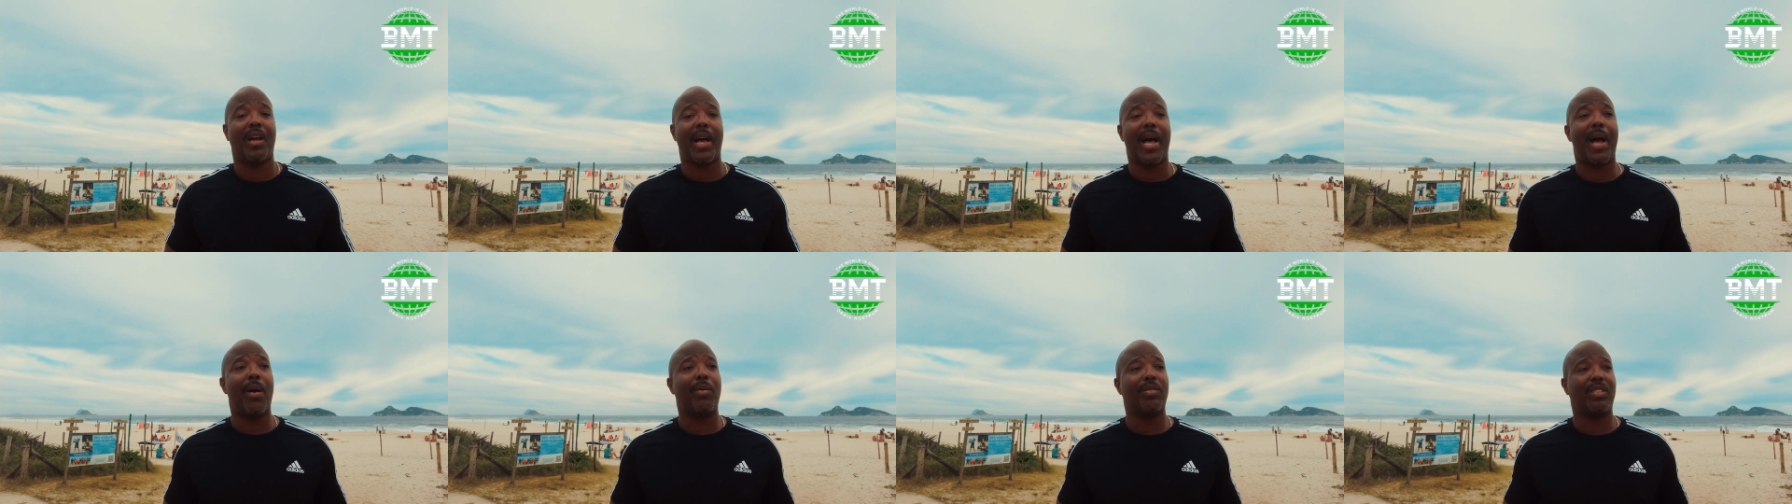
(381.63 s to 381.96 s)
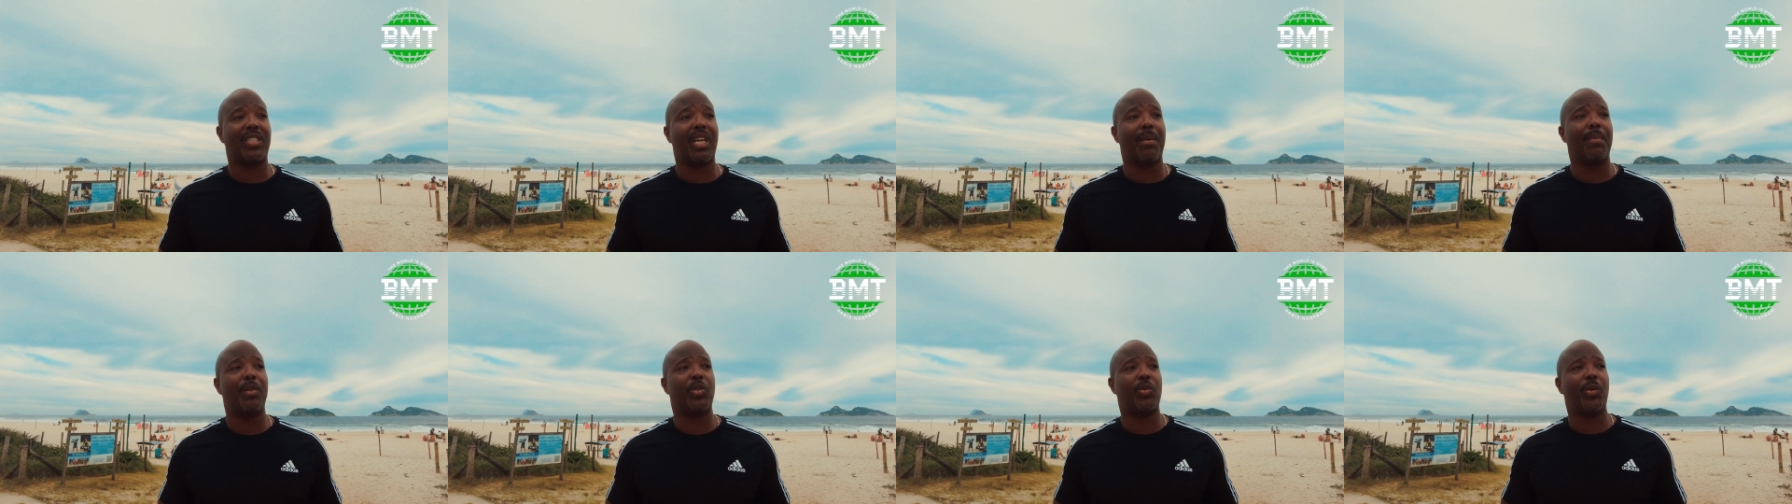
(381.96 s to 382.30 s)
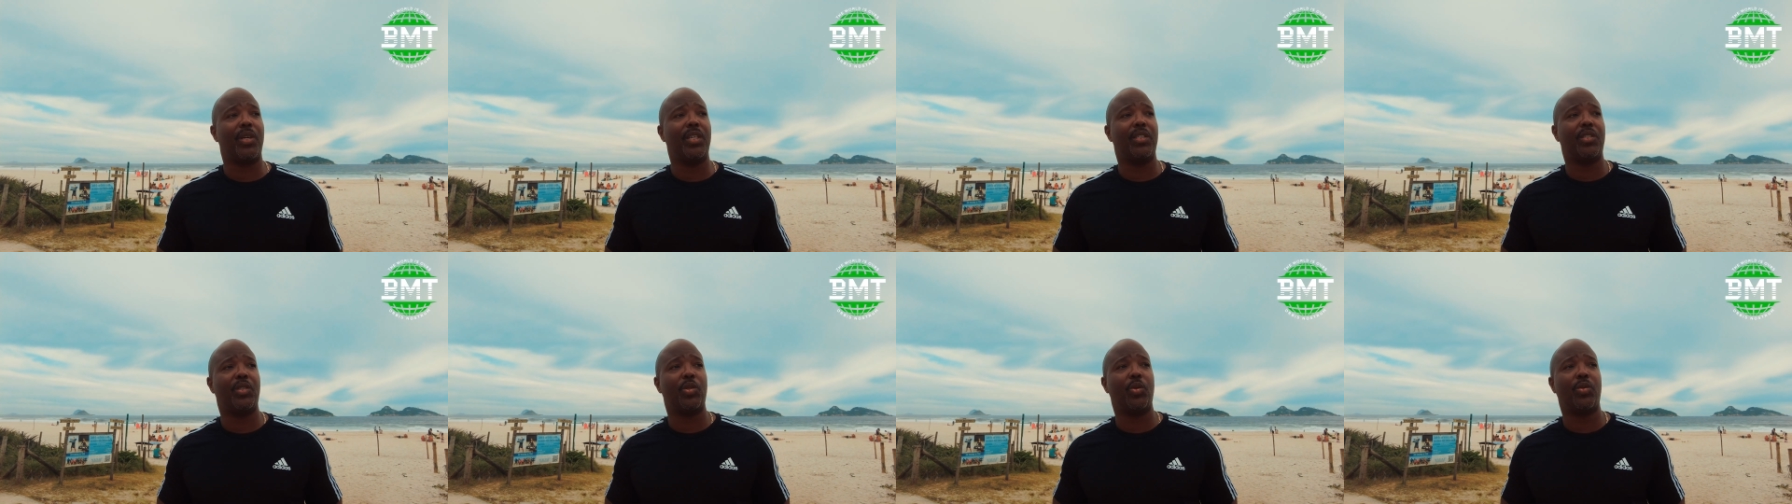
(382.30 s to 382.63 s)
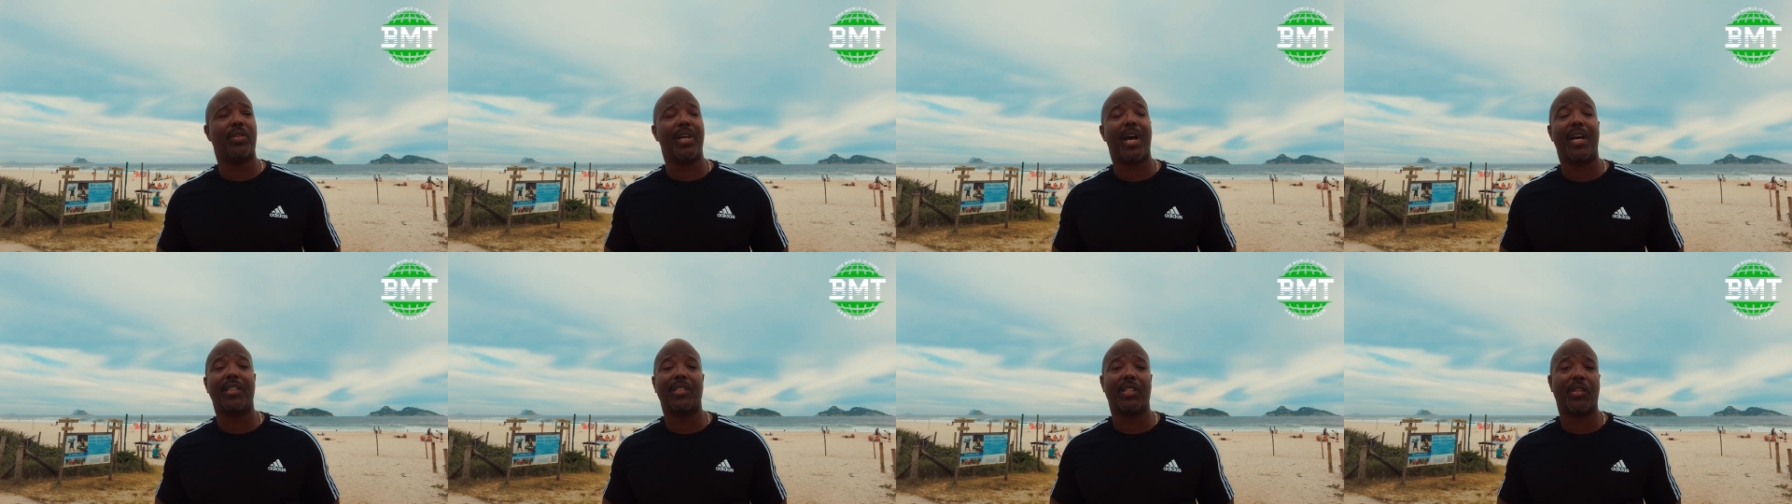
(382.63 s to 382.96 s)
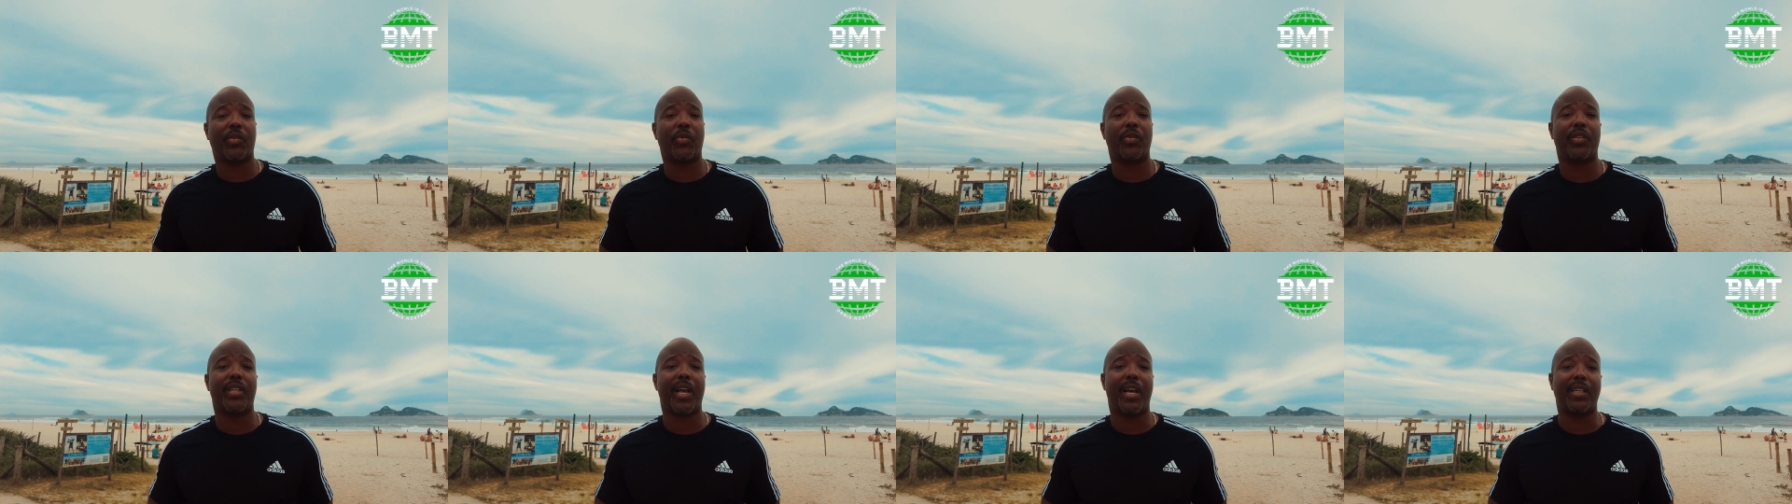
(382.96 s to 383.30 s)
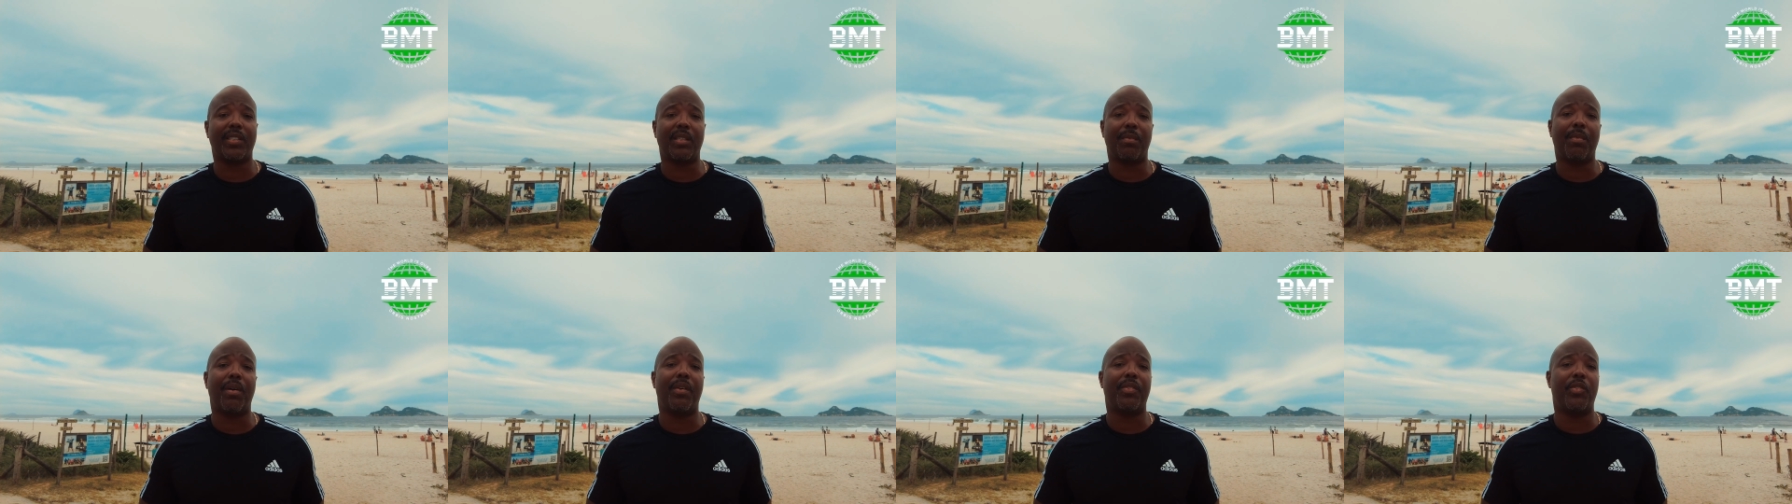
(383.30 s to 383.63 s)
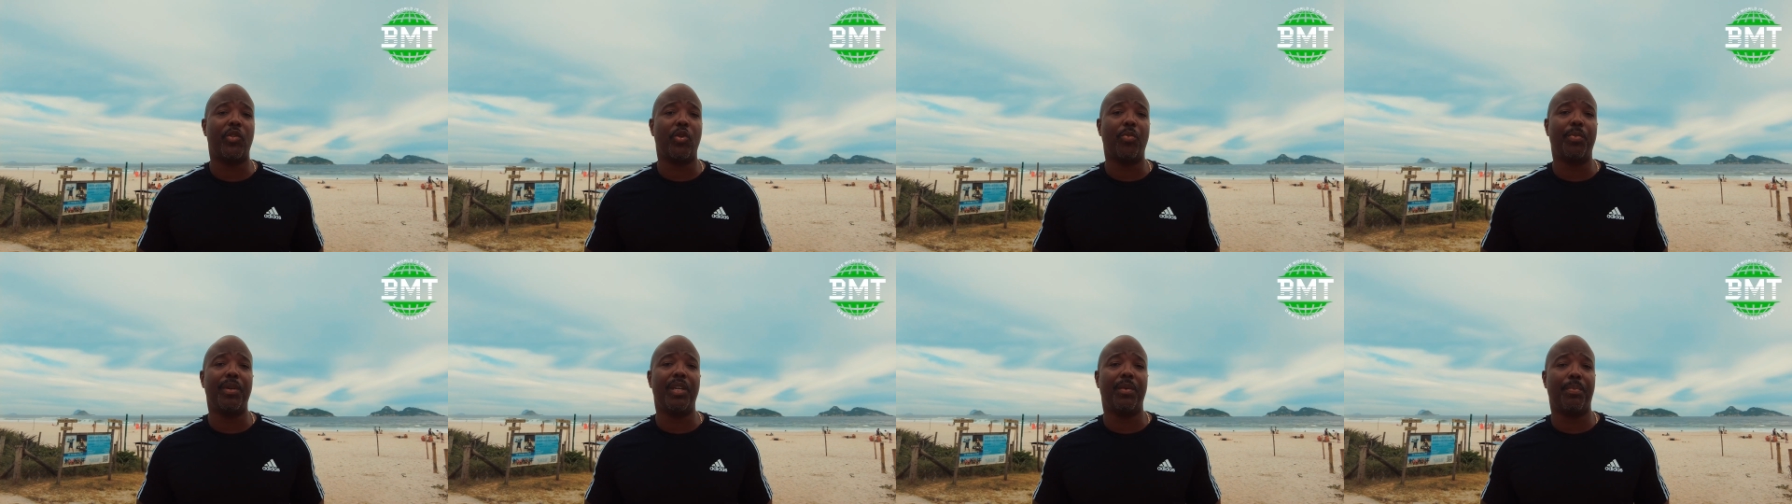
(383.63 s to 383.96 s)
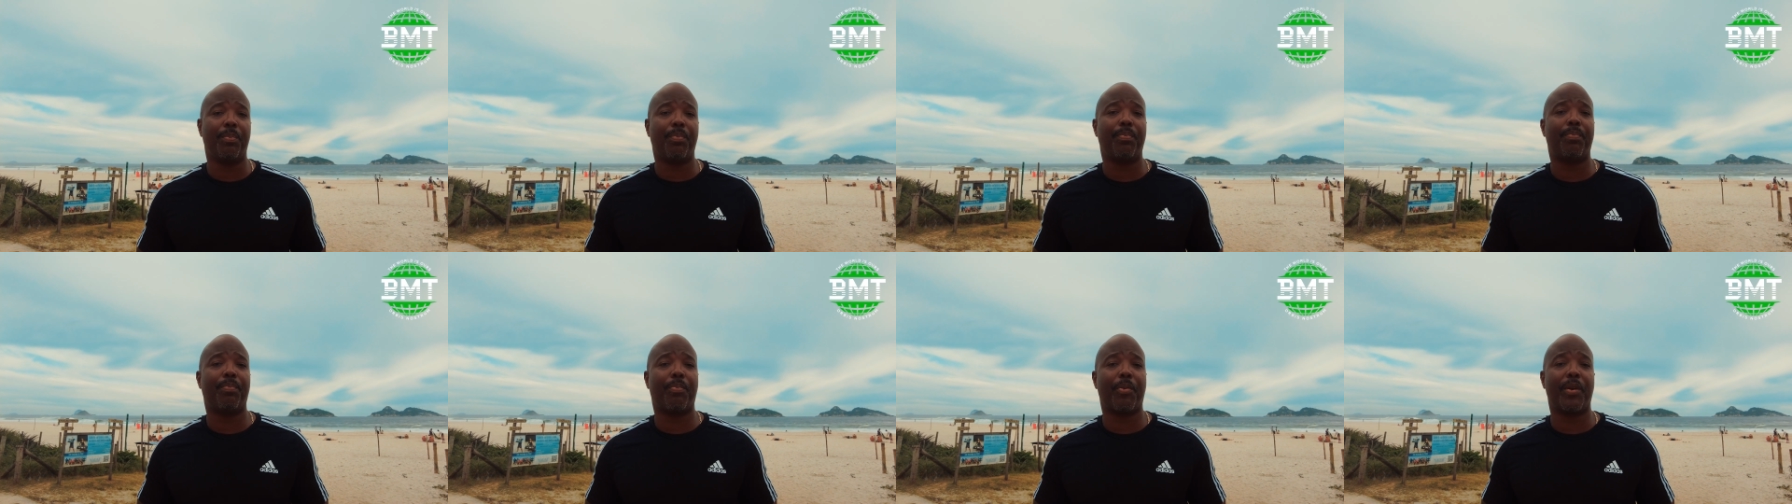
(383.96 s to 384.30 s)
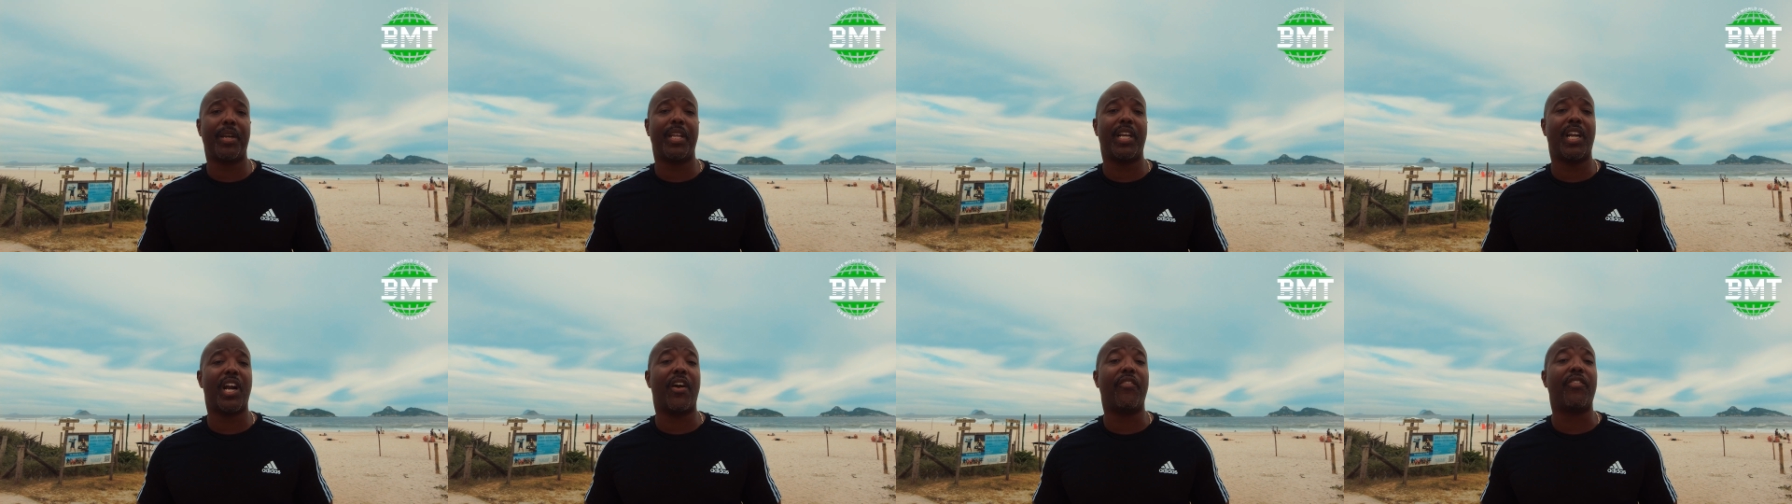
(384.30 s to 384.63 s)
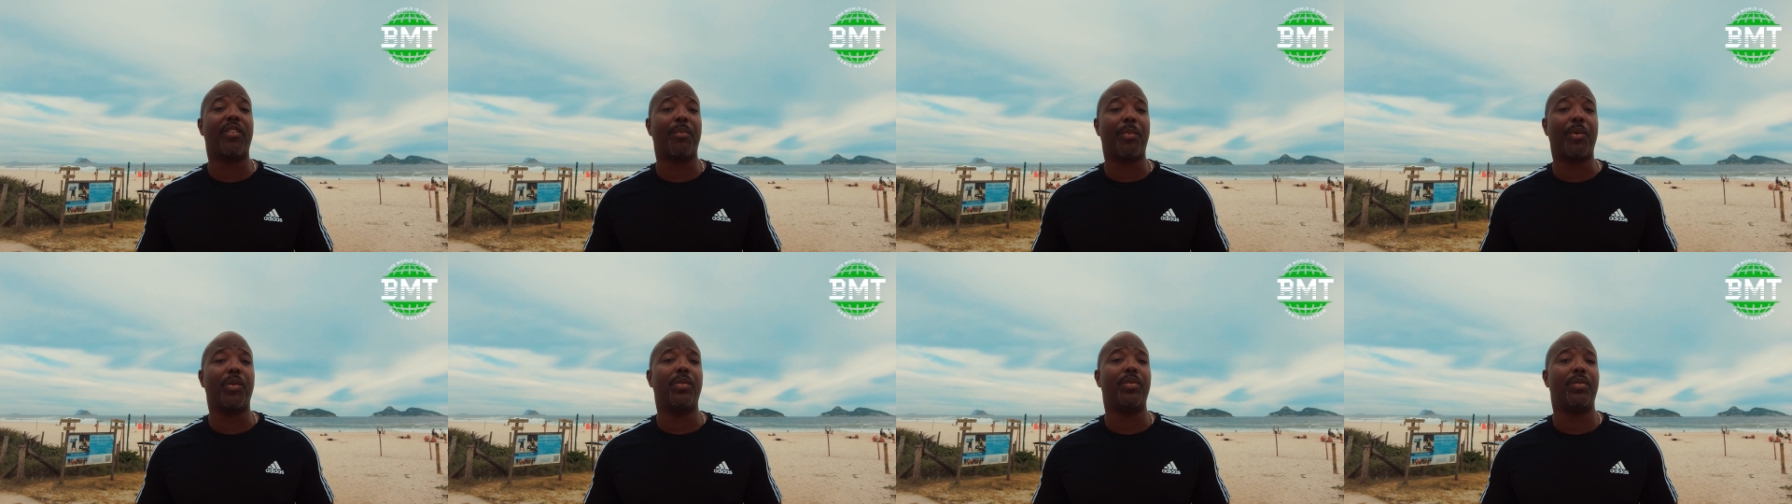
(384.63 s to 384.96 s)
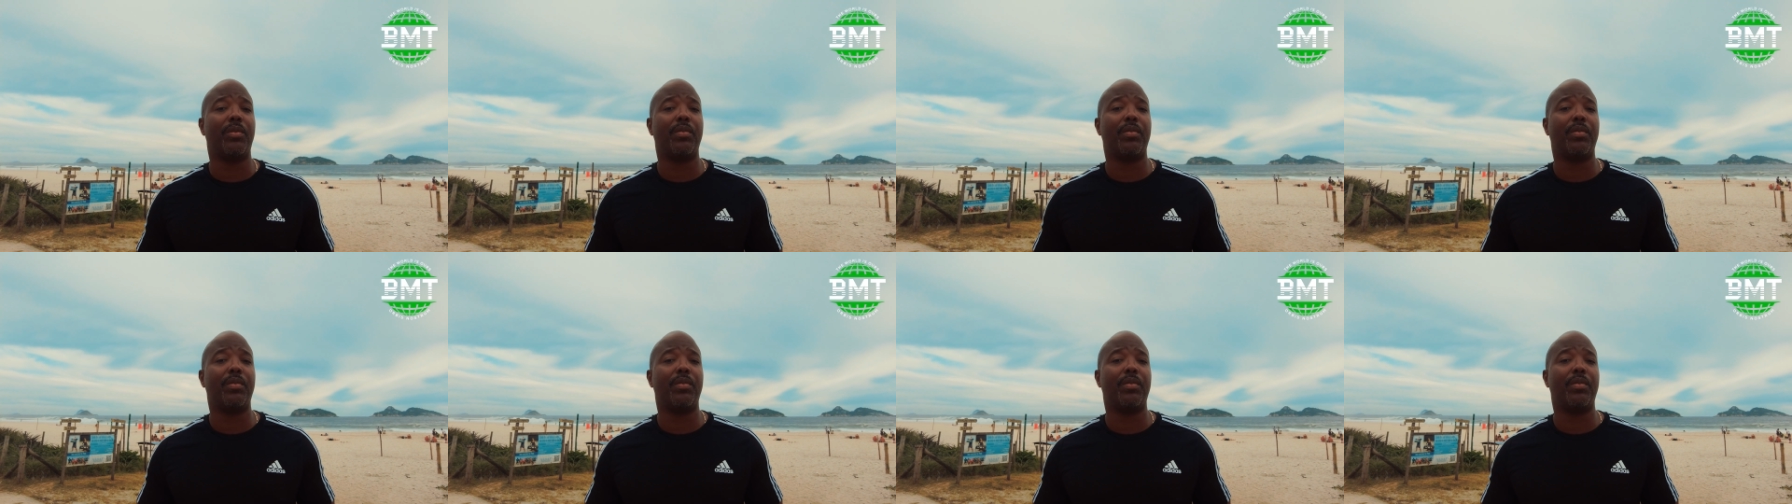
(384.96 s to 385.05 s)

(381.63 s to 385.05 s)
I would say between $2,000 and $3,000 a month, you'll be pretty comfortable.